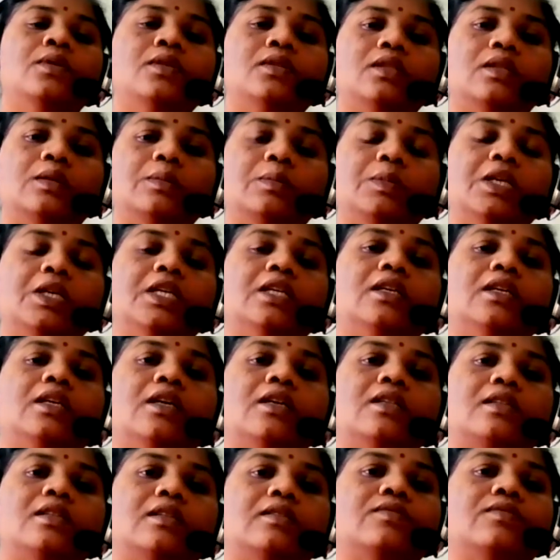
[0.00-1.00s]
the media
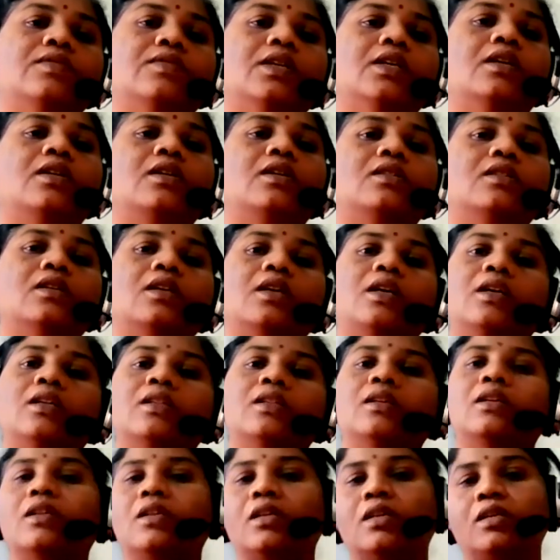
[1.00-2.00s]
some way or the
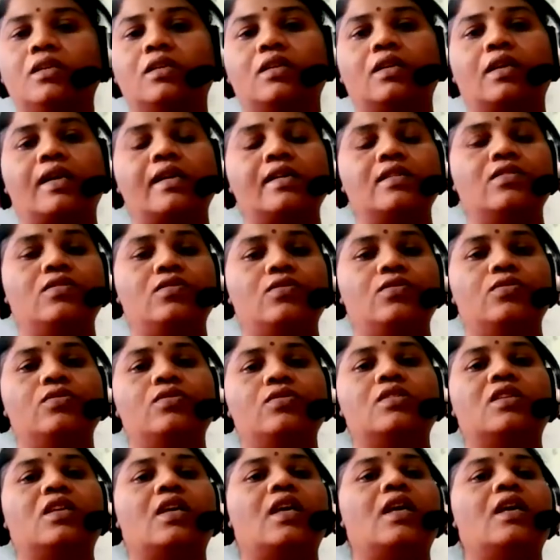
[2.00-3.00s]
other, it tries to
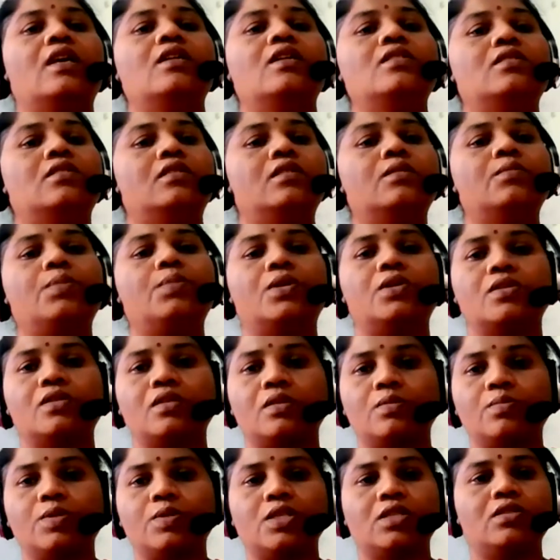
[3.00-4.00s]
change the
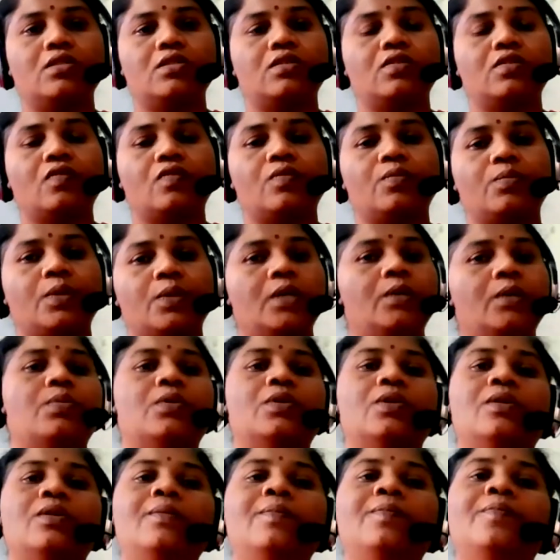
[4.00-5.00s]
perceptions of
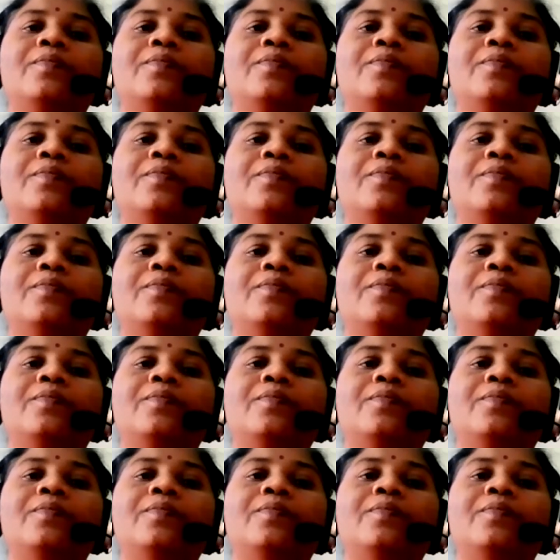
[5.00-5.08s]
people